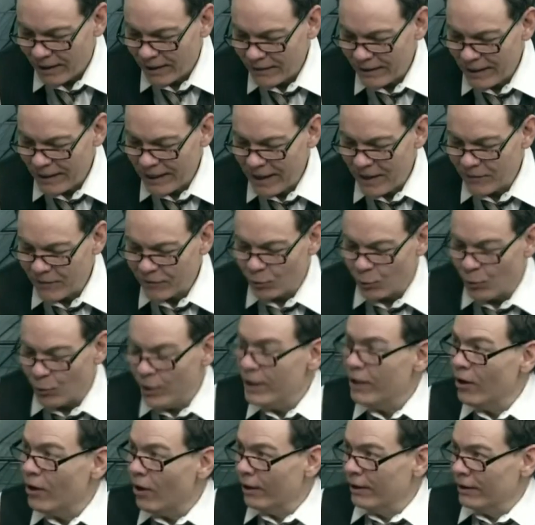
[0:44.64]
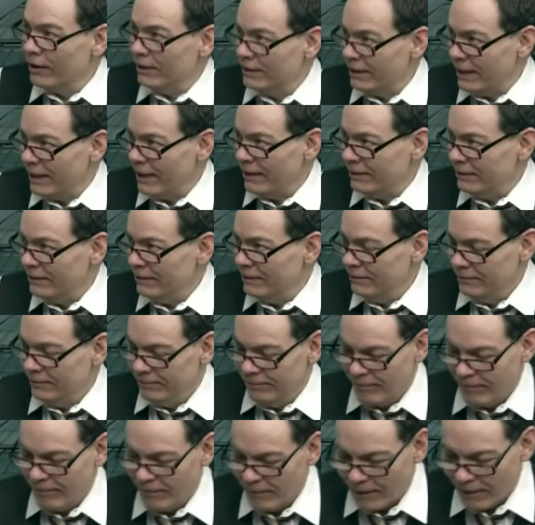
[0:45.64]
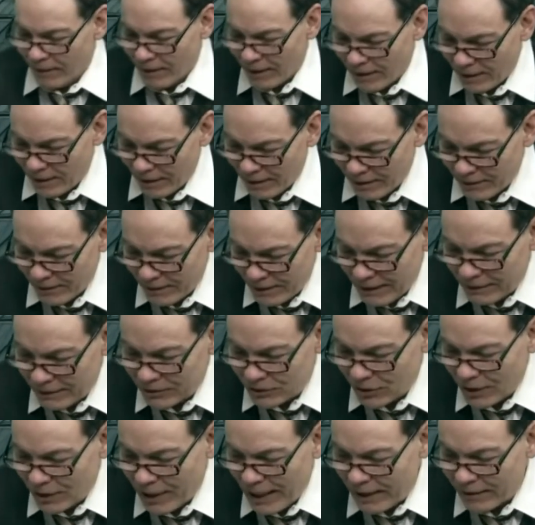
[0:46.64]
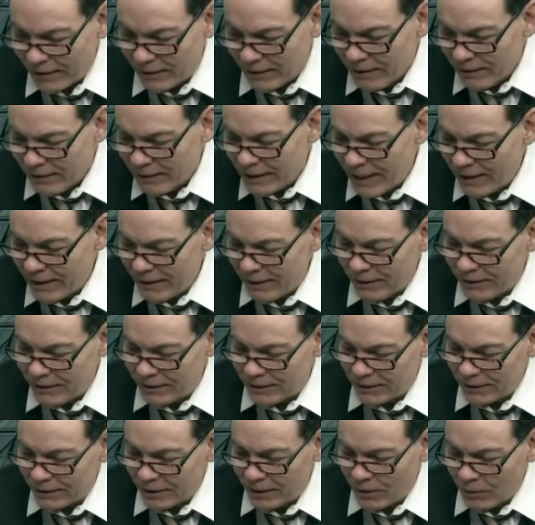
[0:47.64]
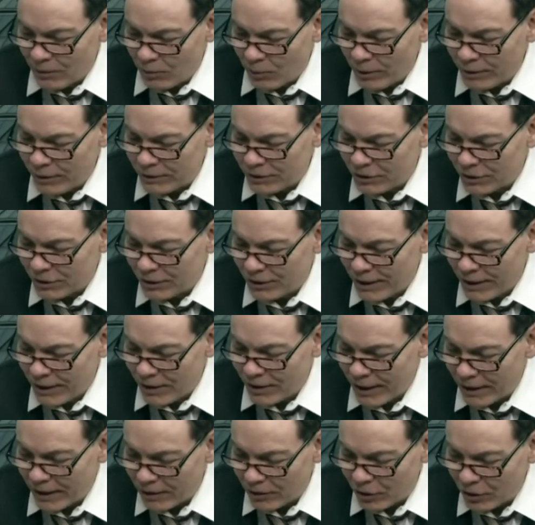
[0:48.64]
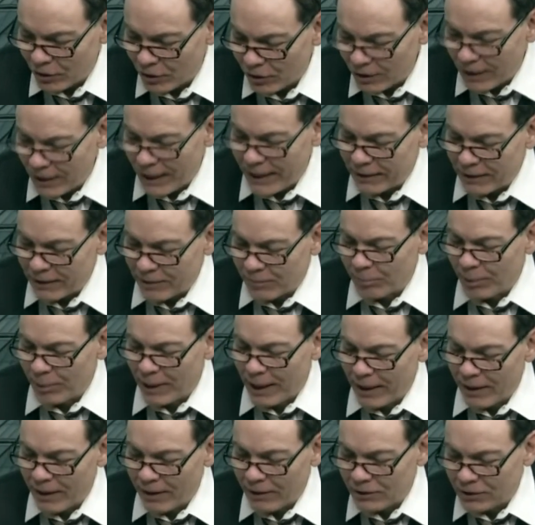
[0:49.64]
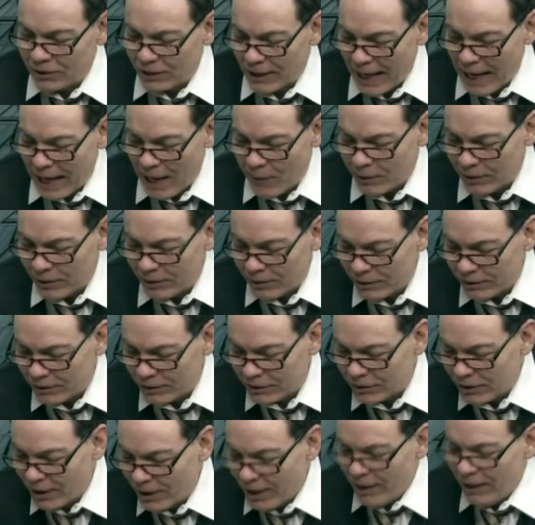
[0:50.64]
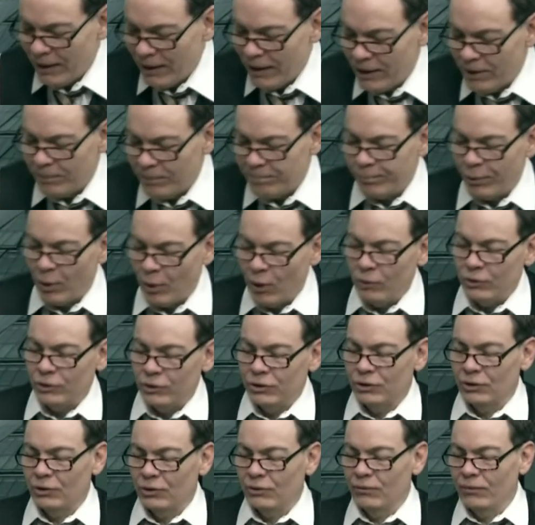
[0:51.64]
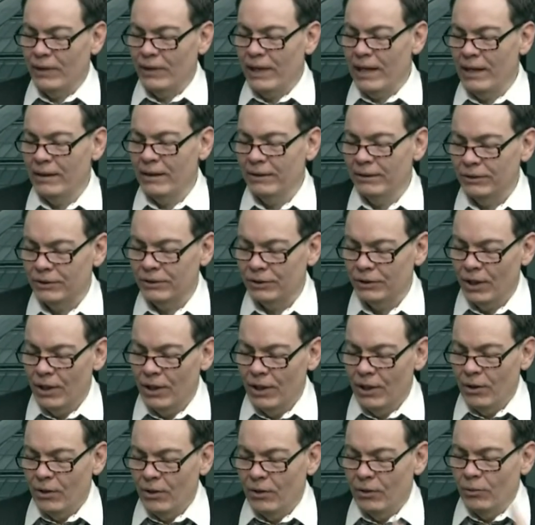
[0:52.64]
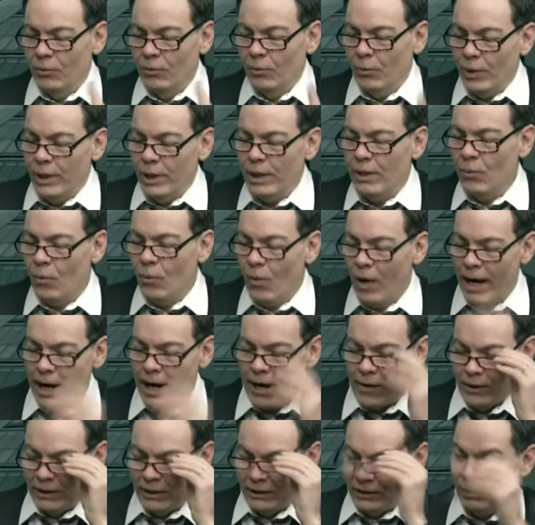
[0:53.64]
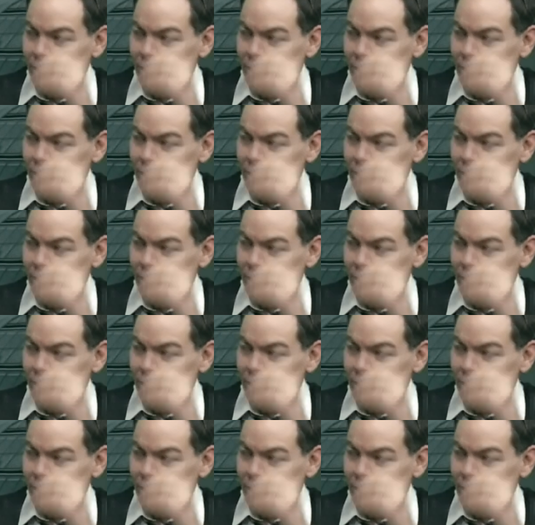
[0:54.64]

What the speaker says: They have re-architected the internet. That is, what should the internet look like compared to how it looks in a post-surveillance rewiring?